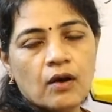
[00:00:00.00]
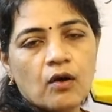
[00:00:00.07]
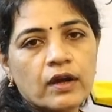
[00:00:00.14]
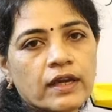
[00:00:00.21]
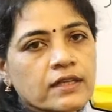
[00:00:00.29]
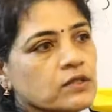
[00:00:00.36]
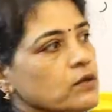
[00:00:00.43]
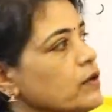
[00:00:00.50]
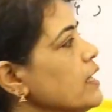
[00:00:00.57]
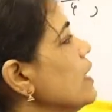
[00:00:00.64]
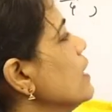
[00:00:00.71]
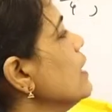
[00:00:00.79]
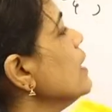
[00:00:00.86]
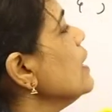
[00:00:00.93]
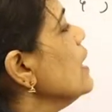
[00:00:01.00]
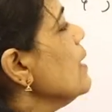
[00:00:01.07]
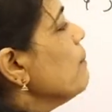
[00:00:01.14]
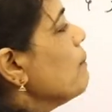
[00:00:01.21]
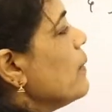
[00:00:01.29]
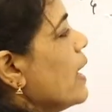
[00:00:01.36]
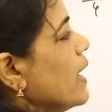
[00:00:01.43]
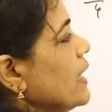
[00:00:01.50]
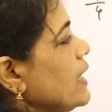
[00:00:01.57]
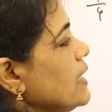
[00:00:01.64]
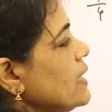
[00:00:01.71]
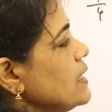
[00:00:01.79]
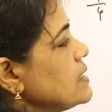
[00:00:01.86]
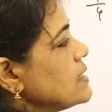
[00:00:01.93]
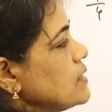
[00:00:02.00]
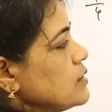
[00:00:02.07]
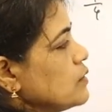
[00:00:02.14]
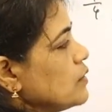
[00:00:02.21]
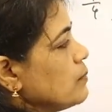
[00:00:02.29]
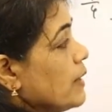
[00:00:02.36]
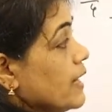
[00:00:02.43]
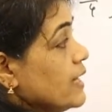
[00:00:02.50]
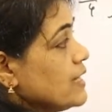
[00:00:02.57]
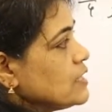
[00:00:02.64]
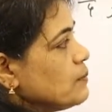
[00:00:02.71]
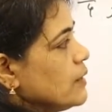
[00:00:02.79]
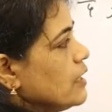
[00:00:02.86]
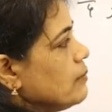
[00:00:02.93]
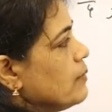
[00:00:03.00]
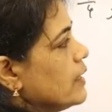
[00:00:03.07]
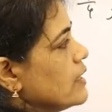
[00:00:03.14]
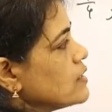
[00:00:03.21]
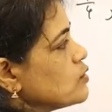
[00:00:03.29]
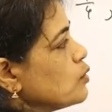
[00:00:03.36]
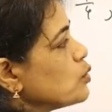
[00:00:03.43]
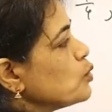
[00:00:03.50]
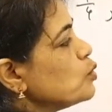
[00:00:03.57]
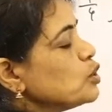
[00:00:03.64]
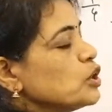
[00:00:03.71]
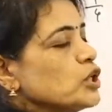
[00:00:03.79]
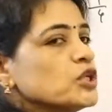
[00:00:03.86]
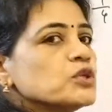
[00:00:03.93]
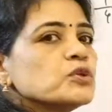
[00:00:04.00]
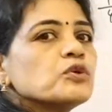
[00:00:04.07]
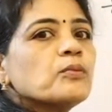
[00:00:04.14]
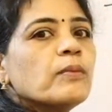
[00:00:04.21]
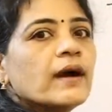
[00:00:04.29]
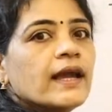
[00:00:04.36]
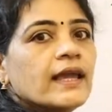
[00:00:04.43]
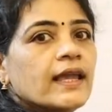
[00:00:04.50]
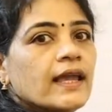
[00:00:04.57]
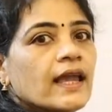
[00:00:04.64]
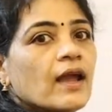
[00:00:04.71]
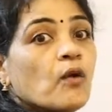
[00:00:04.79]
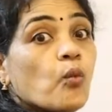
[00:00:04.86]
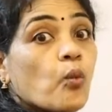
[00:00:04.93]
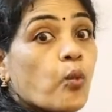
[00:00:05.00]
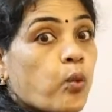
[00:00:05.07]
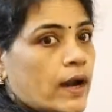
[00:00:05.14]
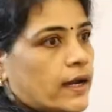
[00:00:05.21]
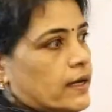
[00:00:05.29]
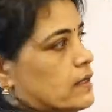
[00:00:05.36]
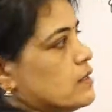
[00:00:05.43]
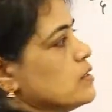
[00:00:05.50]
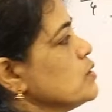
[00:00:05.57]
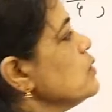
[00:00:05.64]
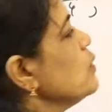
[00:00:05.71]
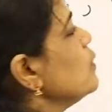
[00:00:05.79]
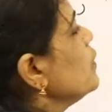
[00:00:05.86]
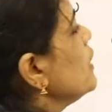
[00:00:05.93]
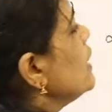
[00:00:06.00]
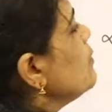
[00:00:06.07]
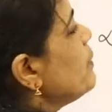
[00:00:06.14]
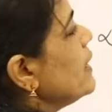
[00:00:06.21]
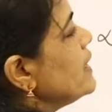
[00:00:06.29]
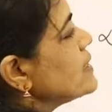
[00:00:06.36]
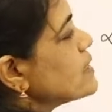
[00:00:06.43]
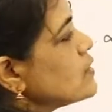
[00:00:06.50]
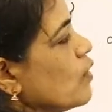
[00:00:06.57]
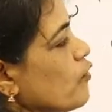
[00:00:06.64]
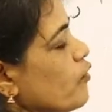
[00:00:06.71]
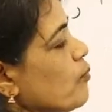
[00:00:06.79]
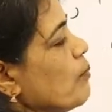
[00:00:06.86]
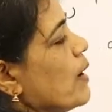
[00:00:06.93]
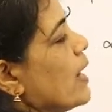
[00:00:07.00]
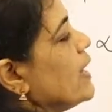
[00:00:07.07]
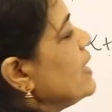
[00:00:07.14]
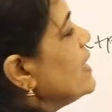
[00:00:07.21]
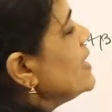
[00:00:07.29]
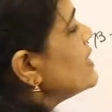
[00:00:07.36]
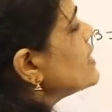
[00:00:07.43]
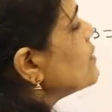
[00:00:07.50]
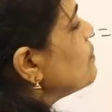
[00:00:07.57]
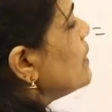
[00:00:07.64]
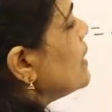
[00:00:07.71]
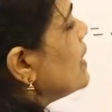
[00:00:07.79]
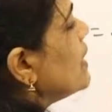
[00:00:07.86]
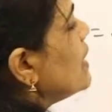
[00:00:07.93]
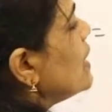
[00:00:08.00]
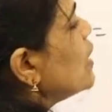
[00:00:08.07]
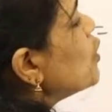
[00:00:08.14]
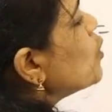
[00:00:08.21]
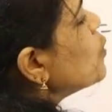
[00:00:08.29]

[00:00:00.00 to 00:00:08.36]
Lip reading: Okay, so here minus b by a, so root 2 by 1. So in place of minus b,